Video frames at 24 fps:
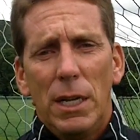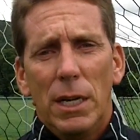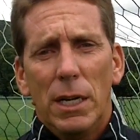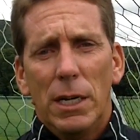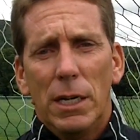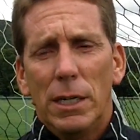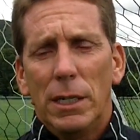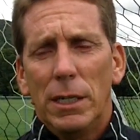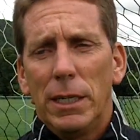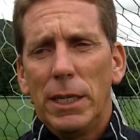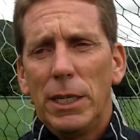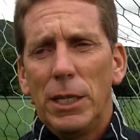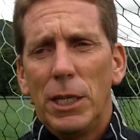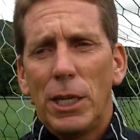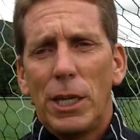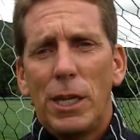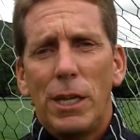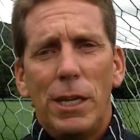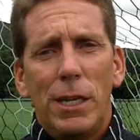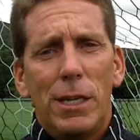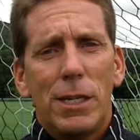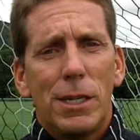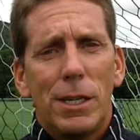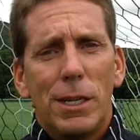Uh, in the
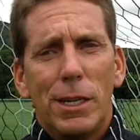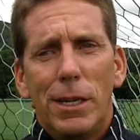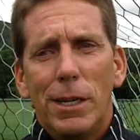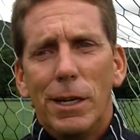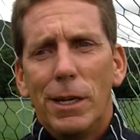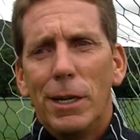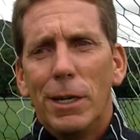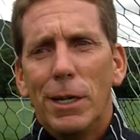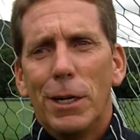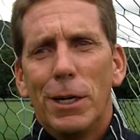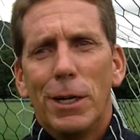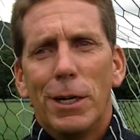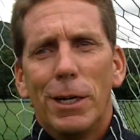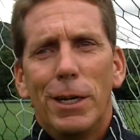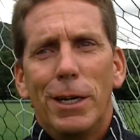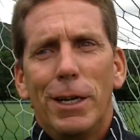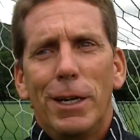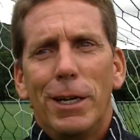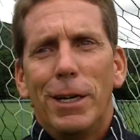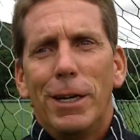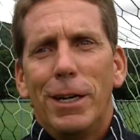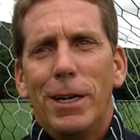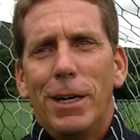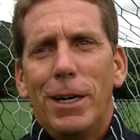heat,
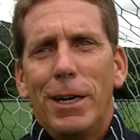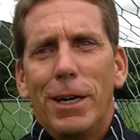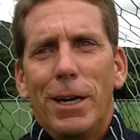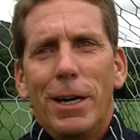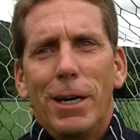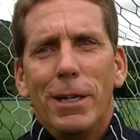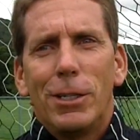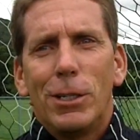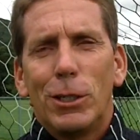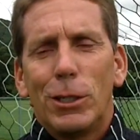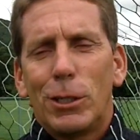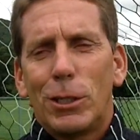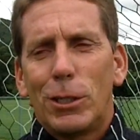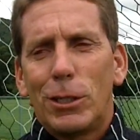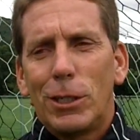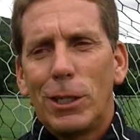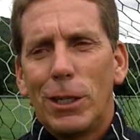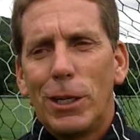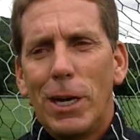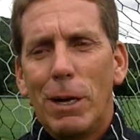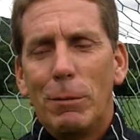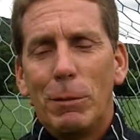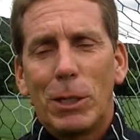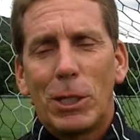uh, I, I, just
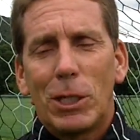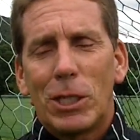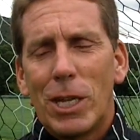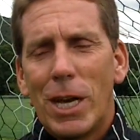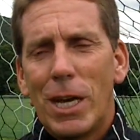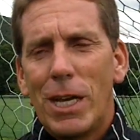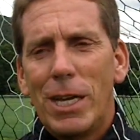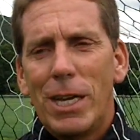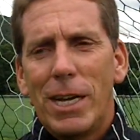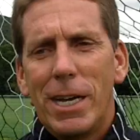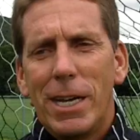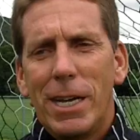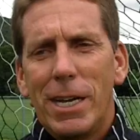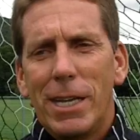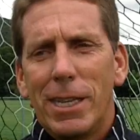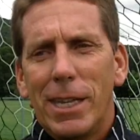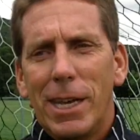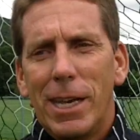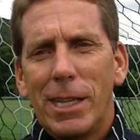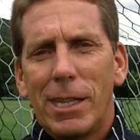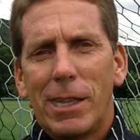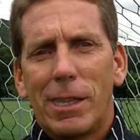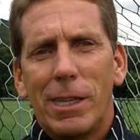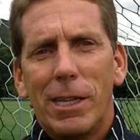uh, I'm excited. I,
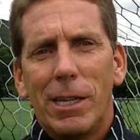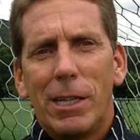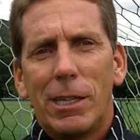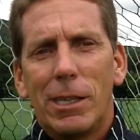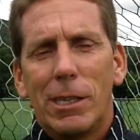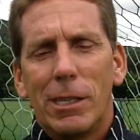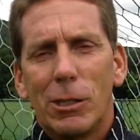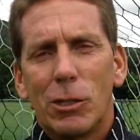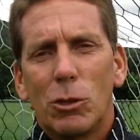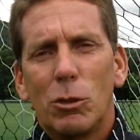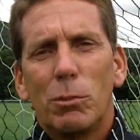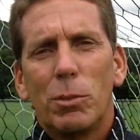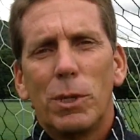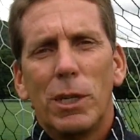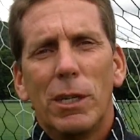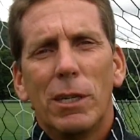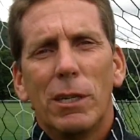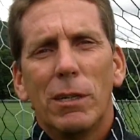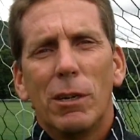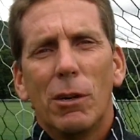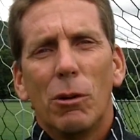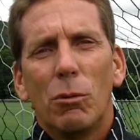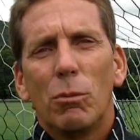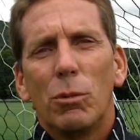I think this will be
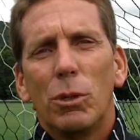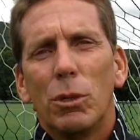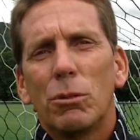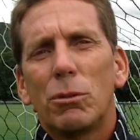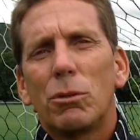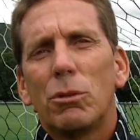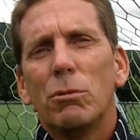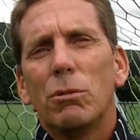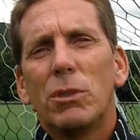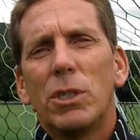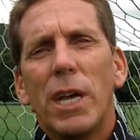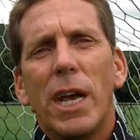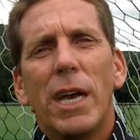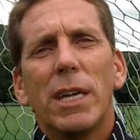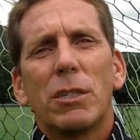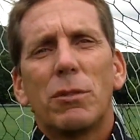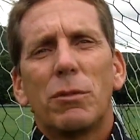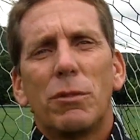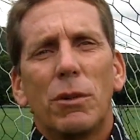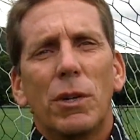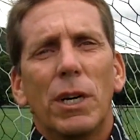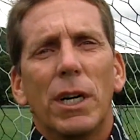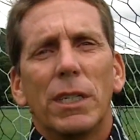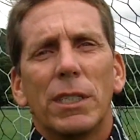a, a, real true
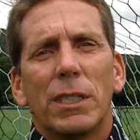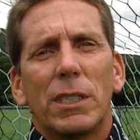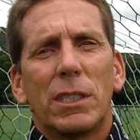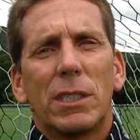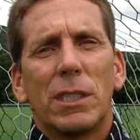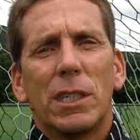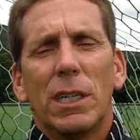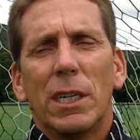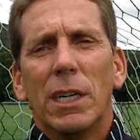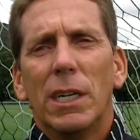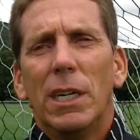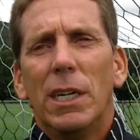test for us.